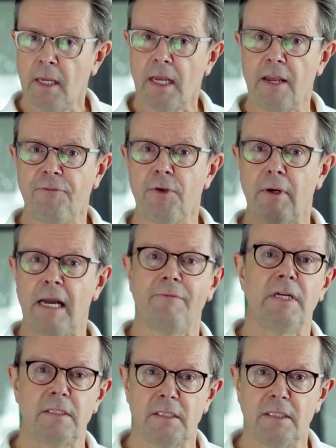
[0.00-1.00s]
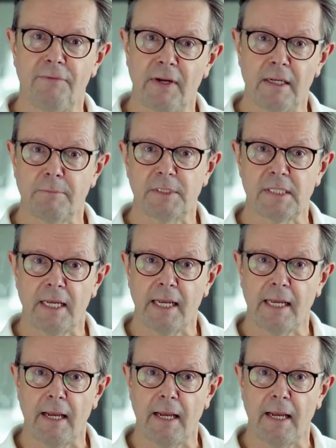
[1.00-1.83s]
If you're having to develop, say,